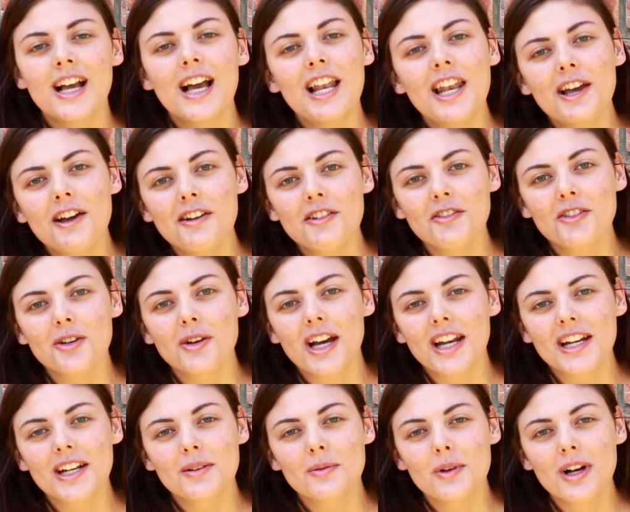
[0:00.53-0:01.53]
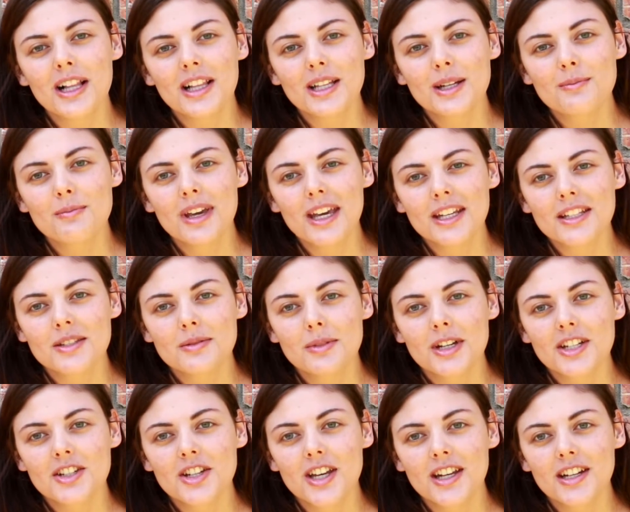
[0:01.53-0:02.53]
Hello everyone and welcome back to
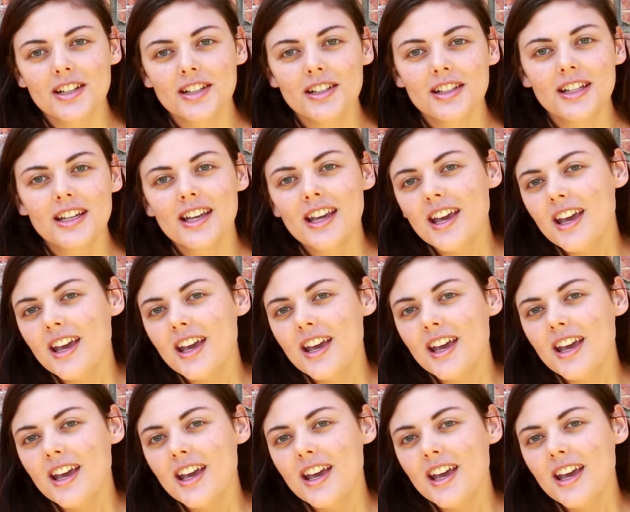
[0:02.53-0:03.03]
my channel.